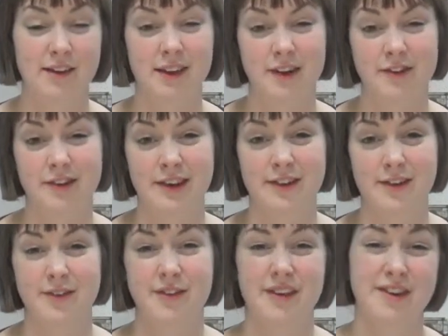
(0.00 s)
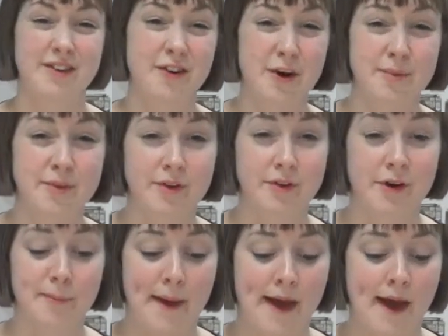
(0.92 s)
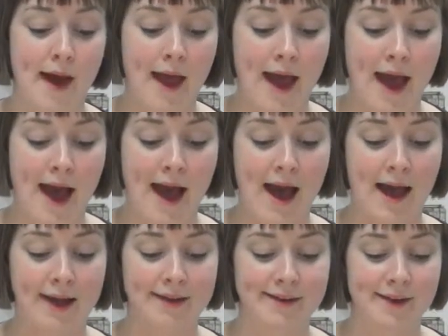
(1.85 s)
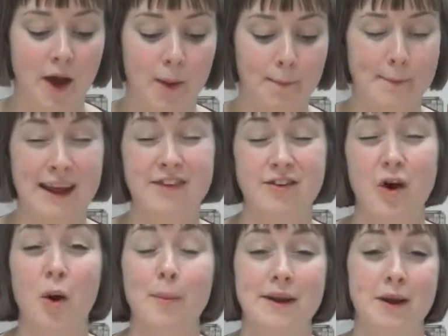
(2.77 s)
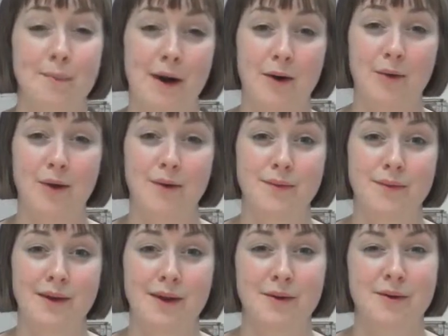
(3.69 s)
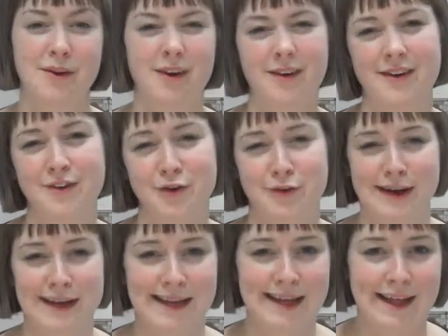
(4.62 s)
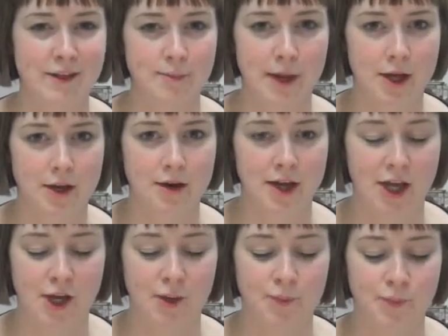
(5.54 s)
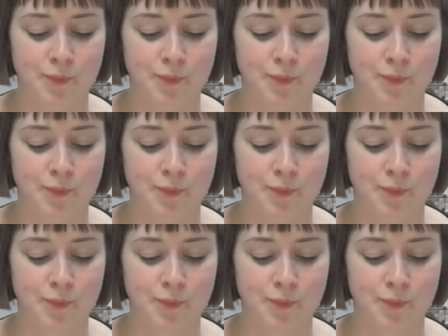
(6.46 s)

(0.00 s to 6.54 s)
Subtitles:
sexually assaults her, gropes her a bit and makes a comment about, oh, you're not really a lesbian, are you?